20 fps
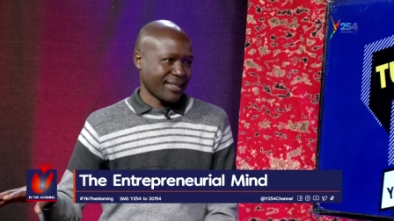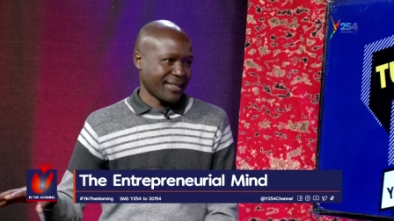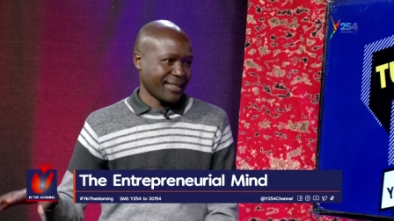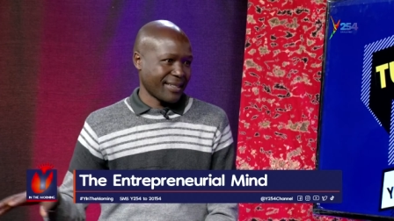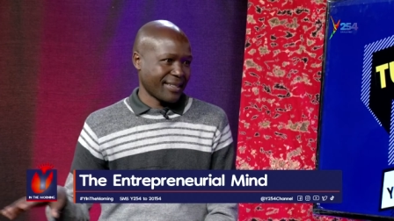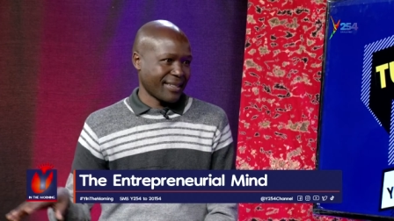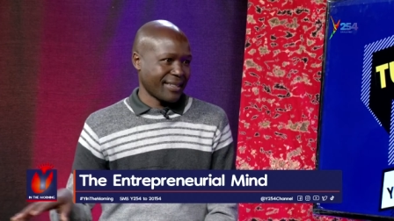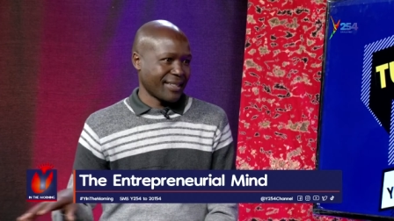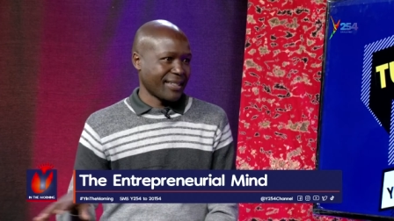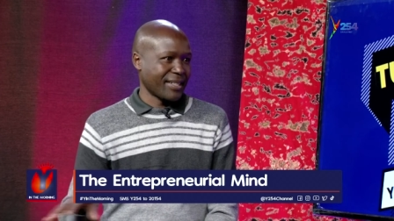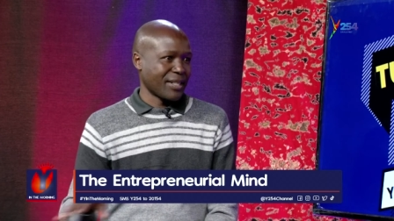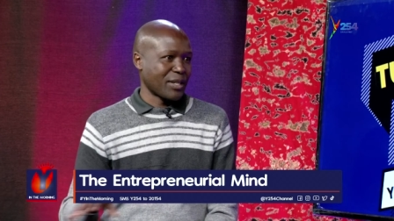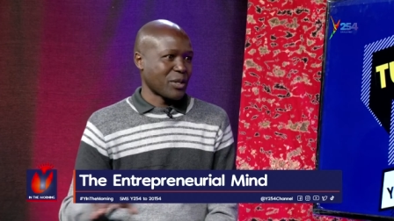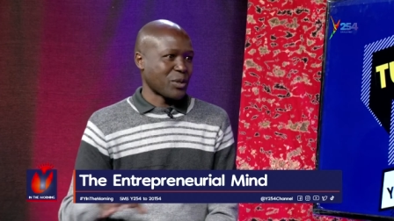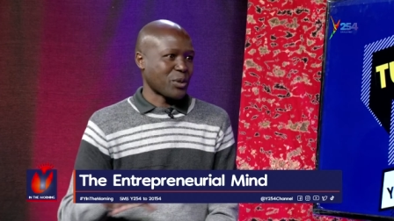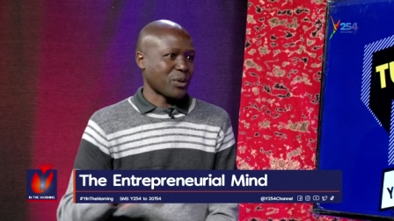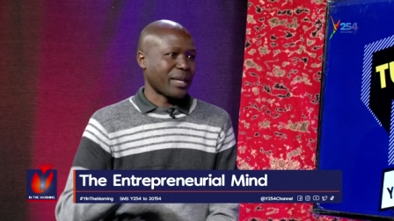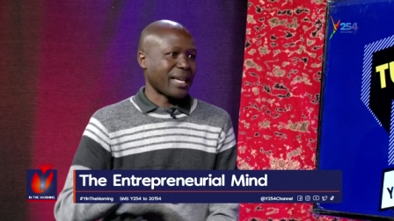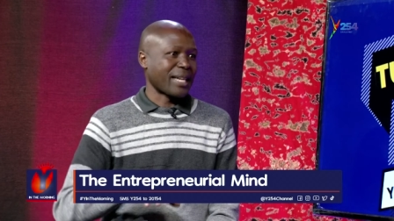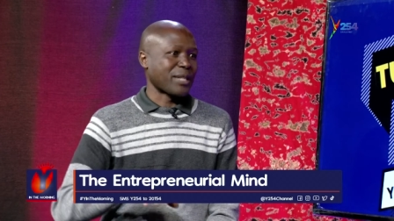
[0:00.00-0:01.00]
That's true.
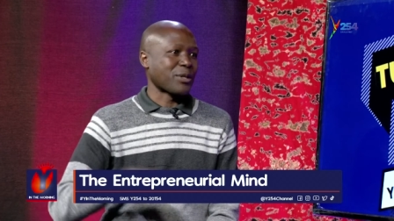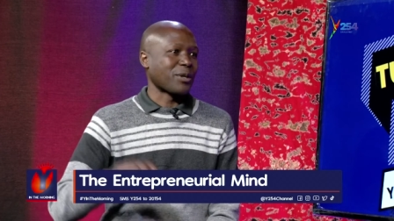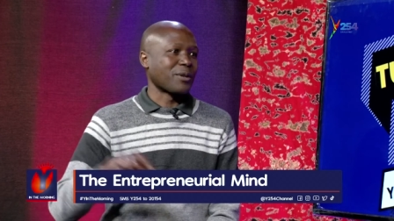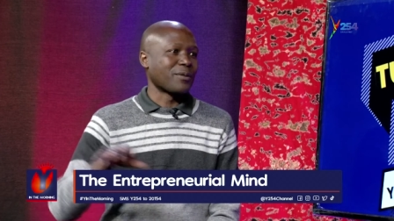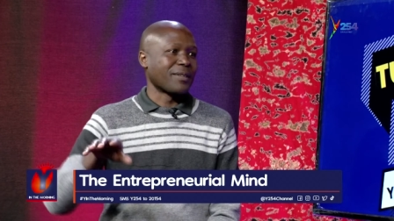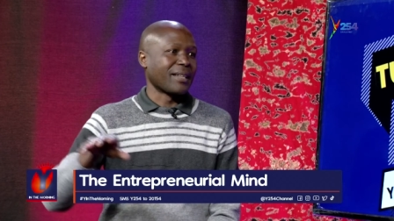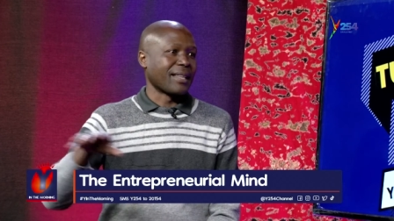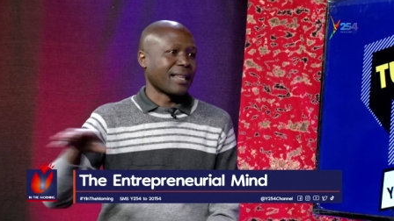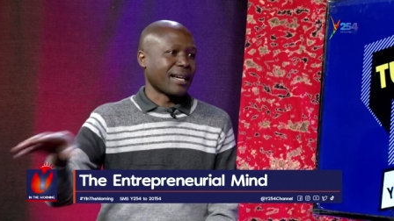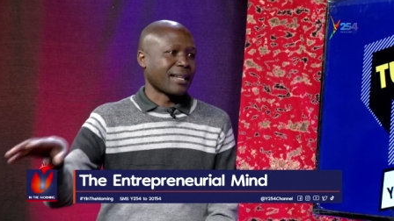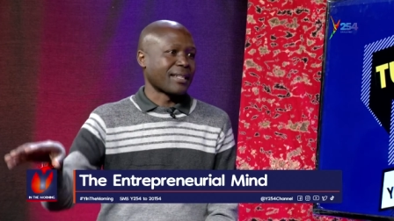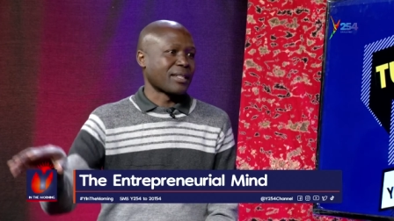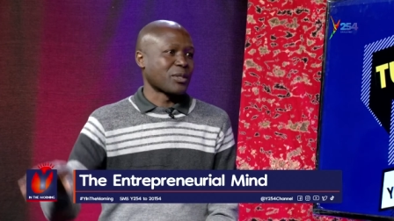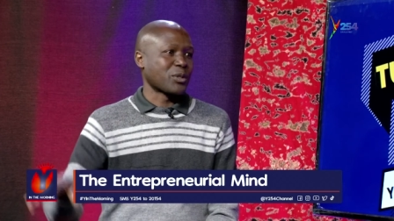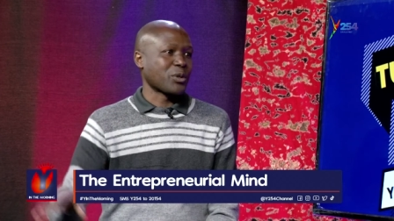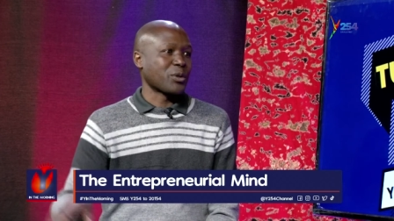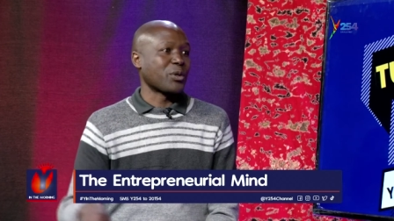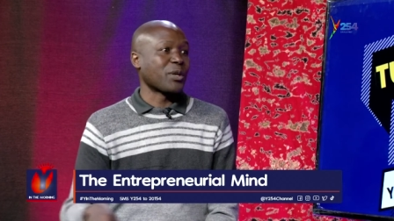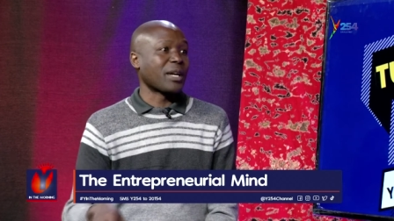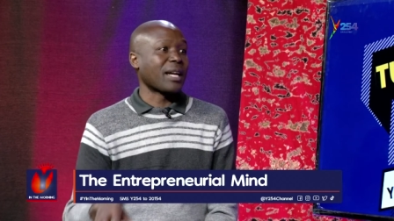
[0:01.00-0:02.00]
So they're solving that.
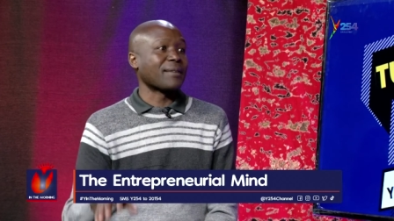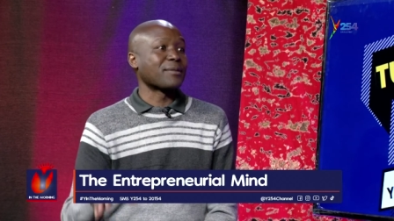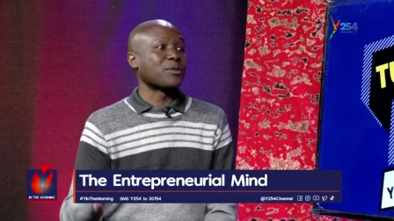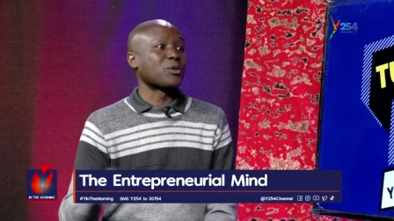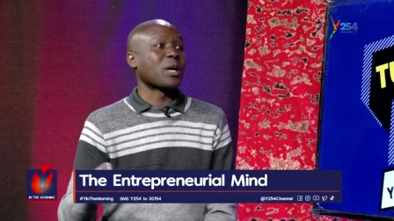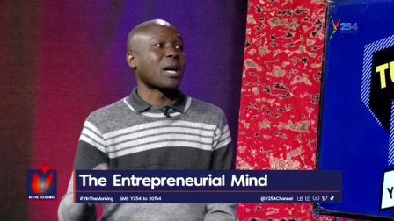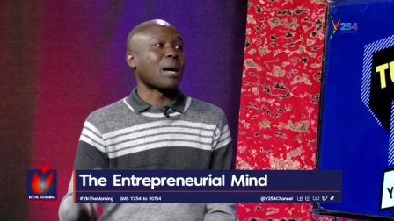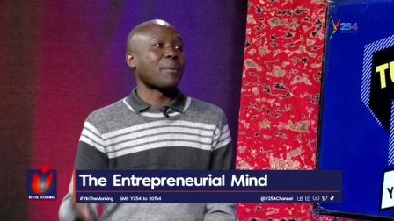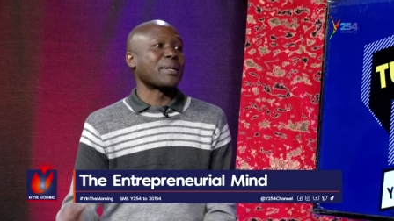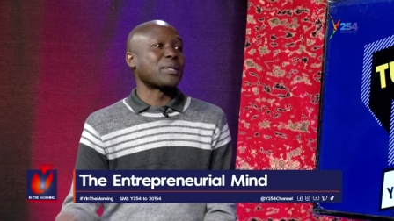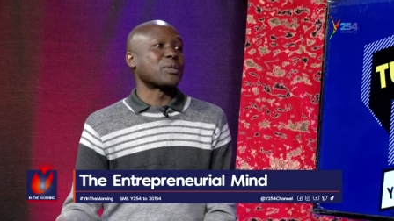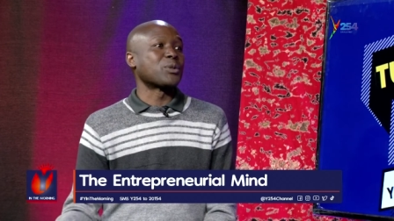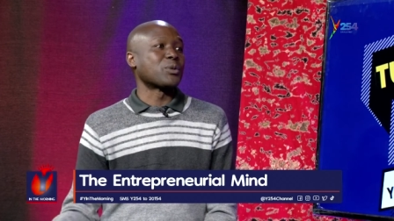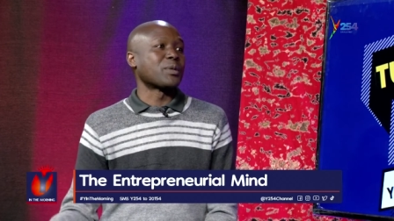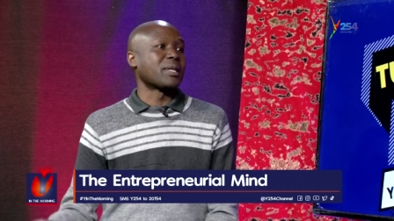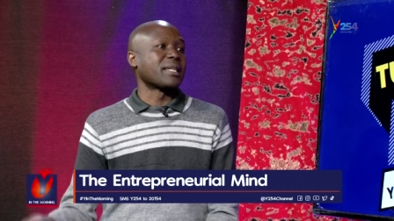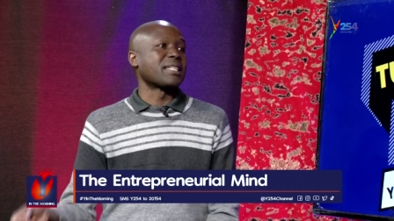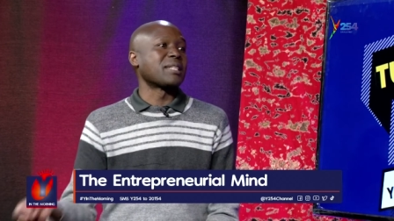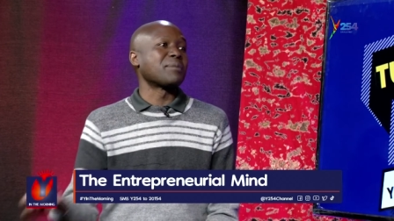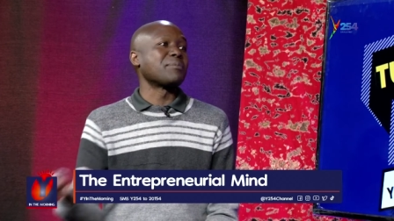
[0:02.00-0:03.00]
So you don't have to come into
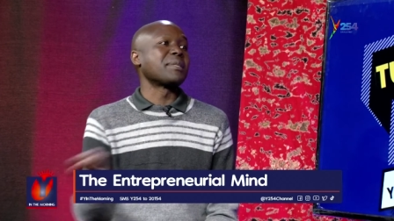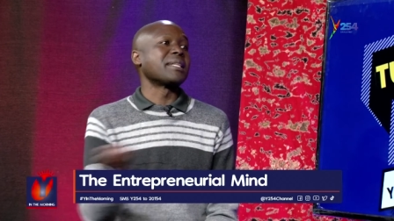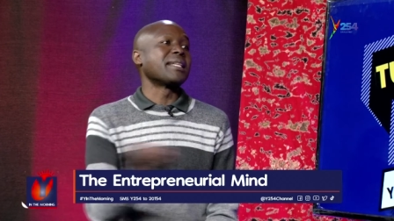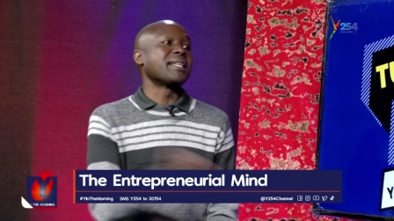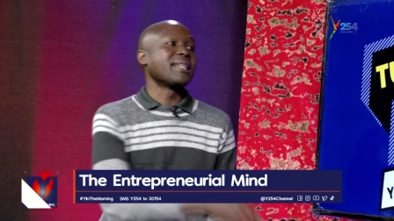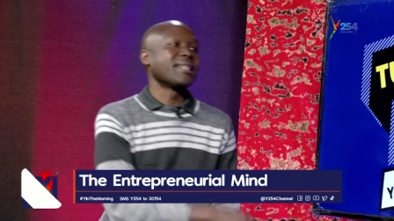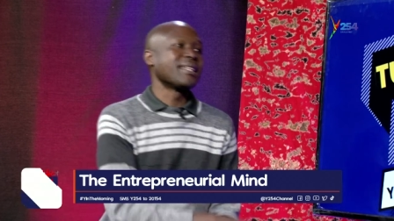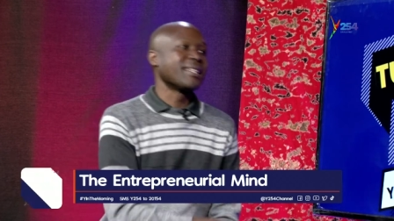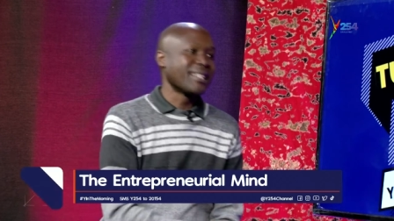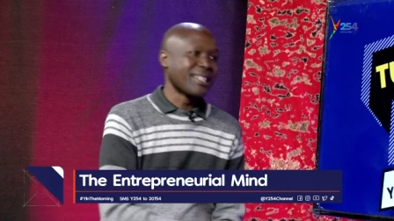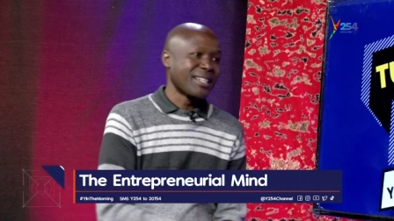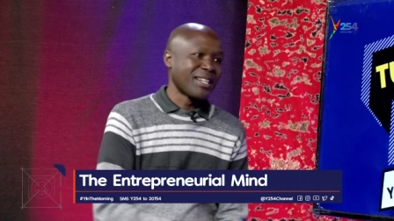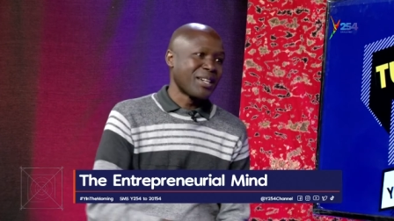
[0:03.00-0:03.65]
the C B D